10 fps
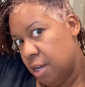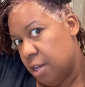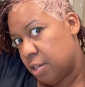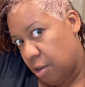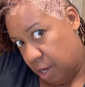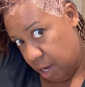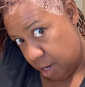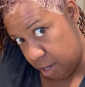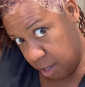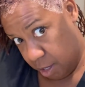So
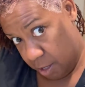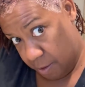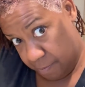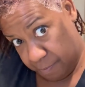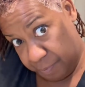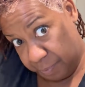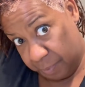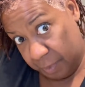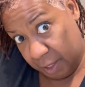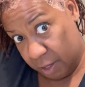yeah,
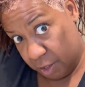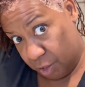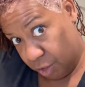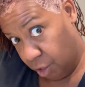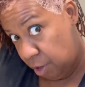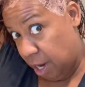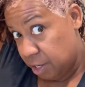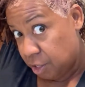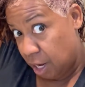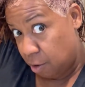so to
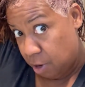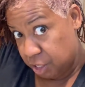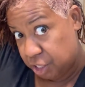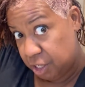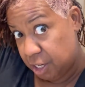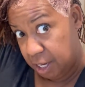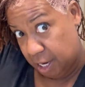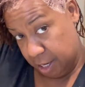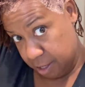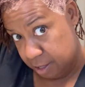answer that question
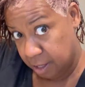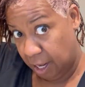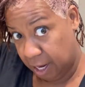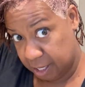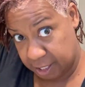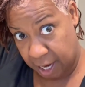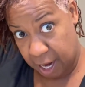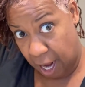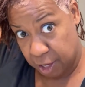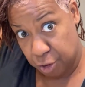again, like I say,
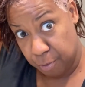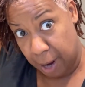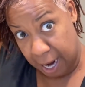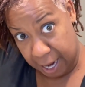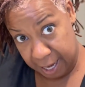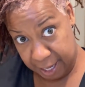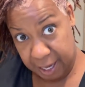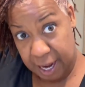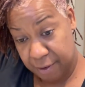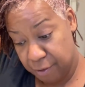I do mine
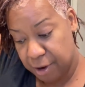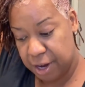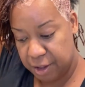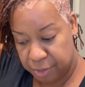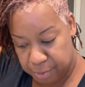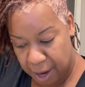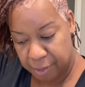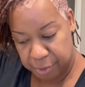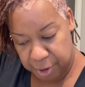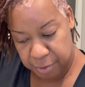every
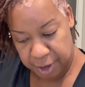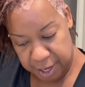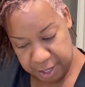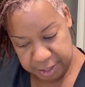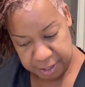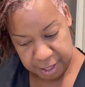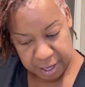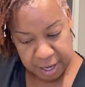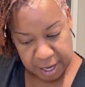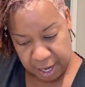about 3 weeks,
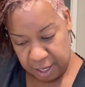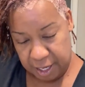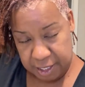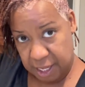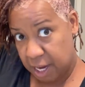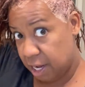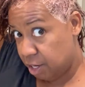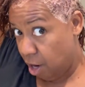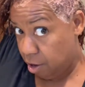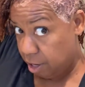unless they get
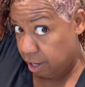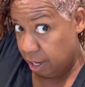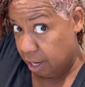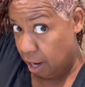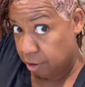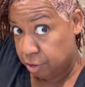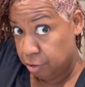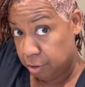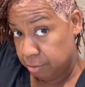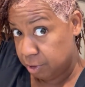dirty, and I'll do
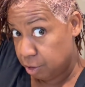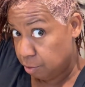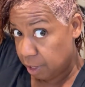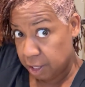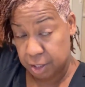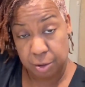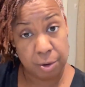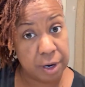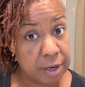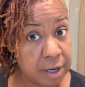them 2 weeks,
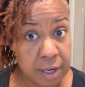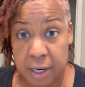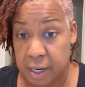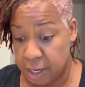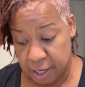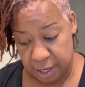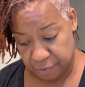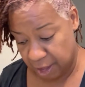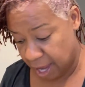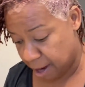or if
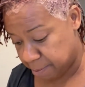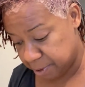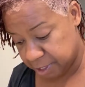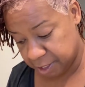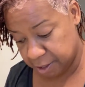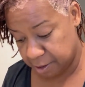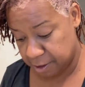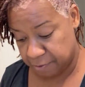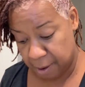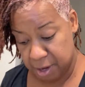
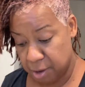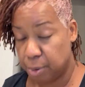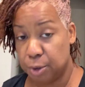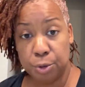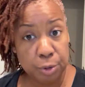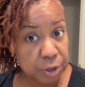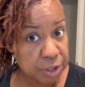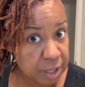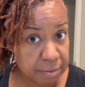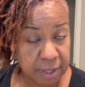I'm in a pool or
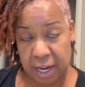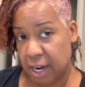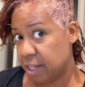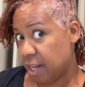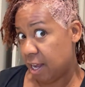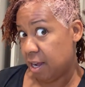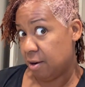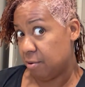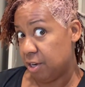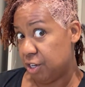something like
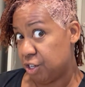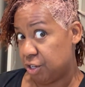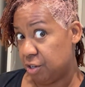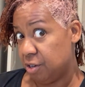that, which